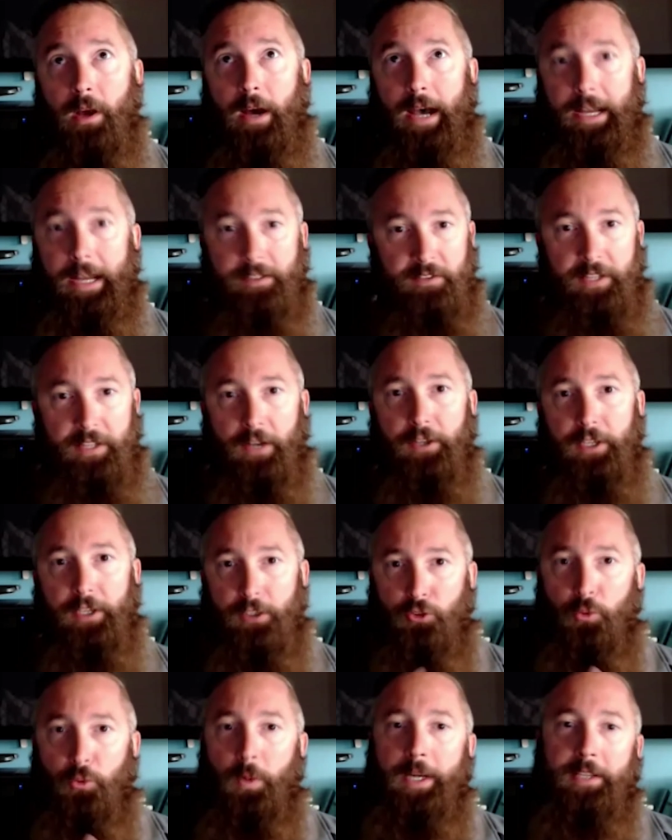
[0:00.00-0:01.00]
I'd tell you
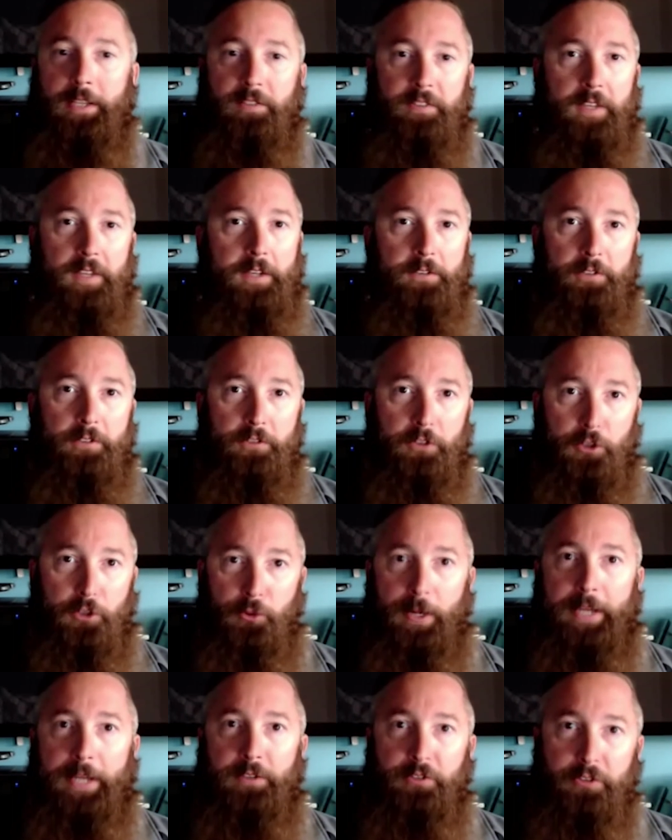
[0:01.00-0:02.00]
26 is a
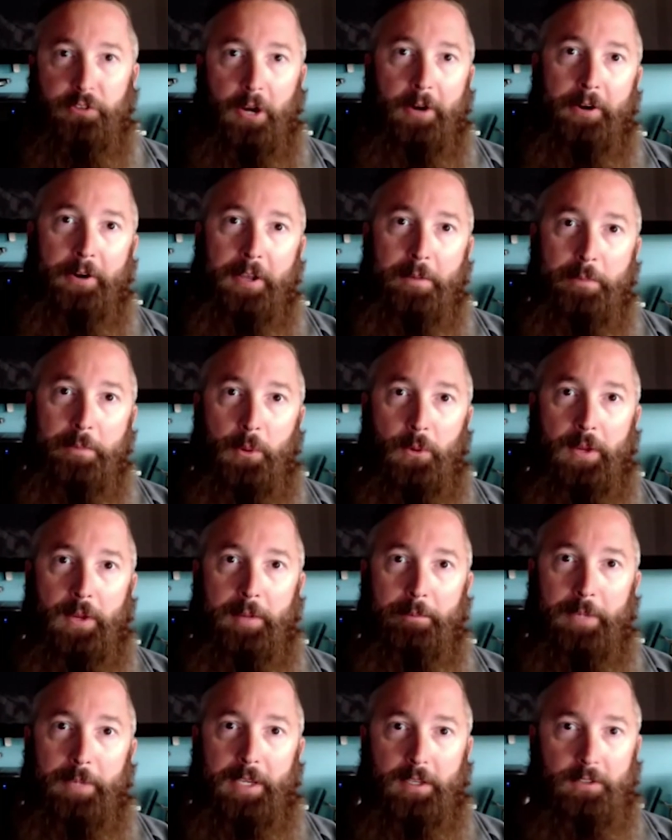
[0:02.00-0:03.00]
great starting
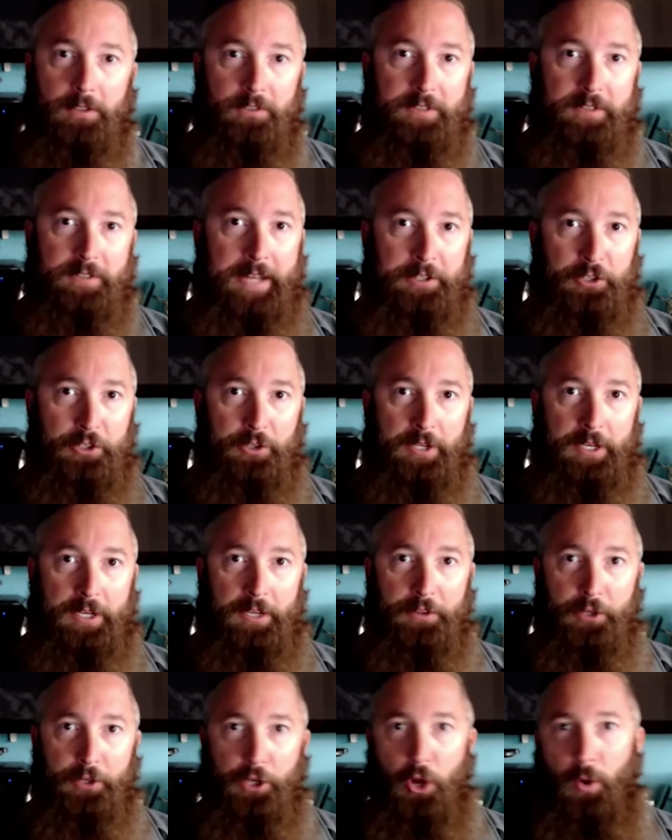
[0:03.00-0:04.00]
point, because then you can
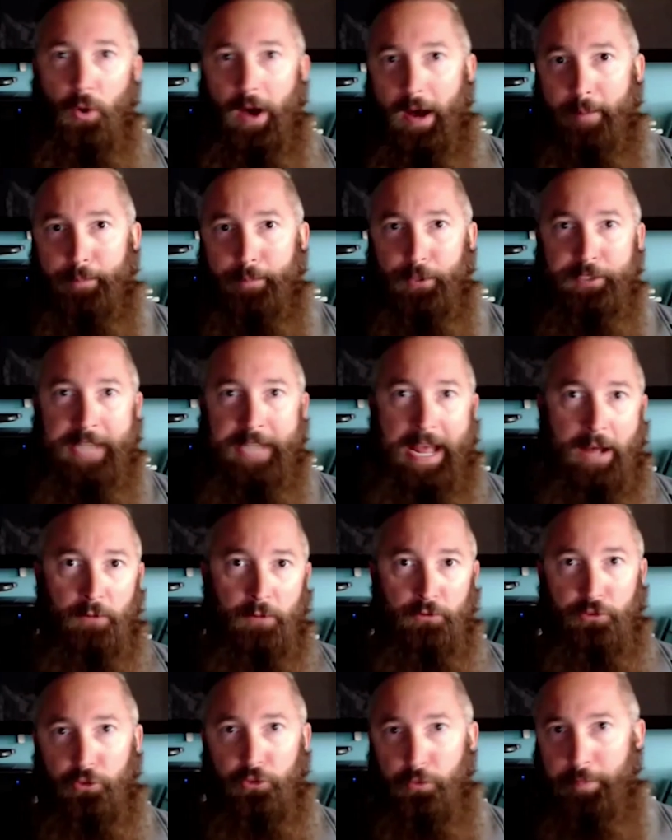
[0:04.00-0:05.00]
either go up or
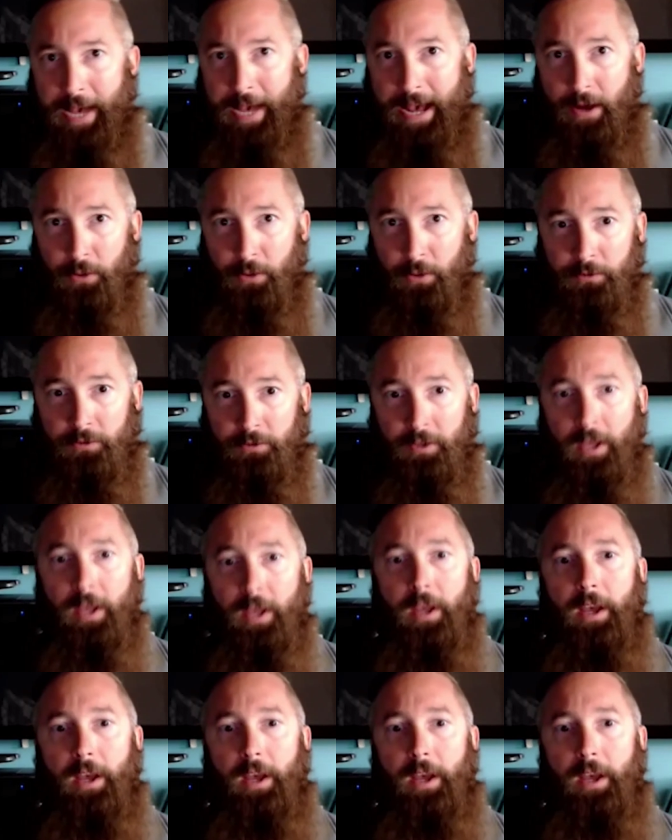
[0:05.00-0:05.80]
down 2 pounds.